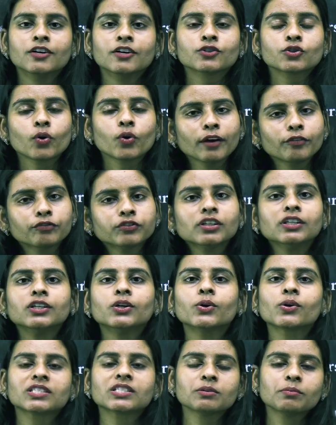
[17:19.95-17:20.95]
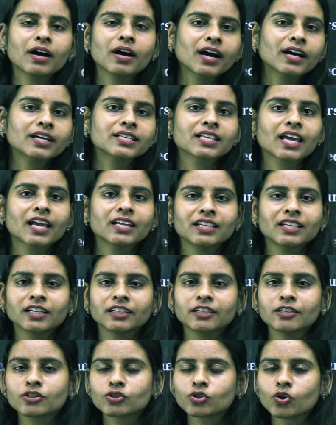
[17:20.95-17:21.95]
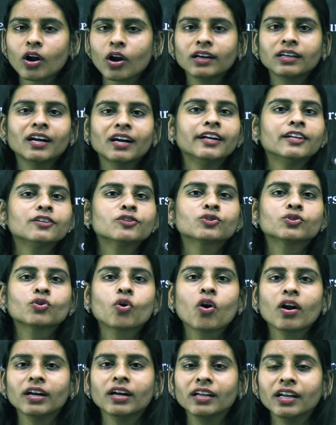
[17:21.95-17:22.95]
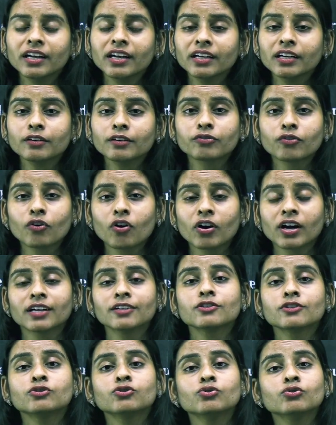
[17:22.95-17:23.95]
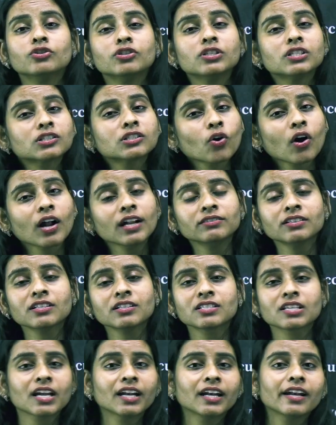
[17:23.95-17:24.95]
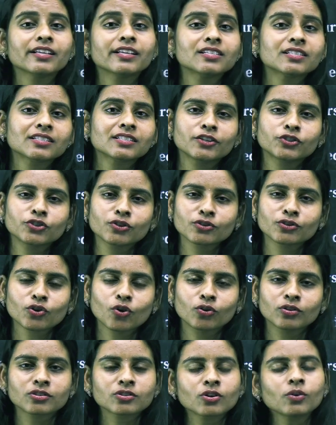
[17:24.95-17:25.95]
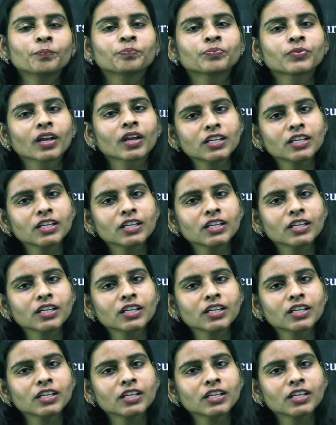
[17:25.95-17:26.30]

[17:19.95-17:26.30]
So if the Lok Sabha is getting dissolved, it is not needed for us to dissolve the state legislatures also.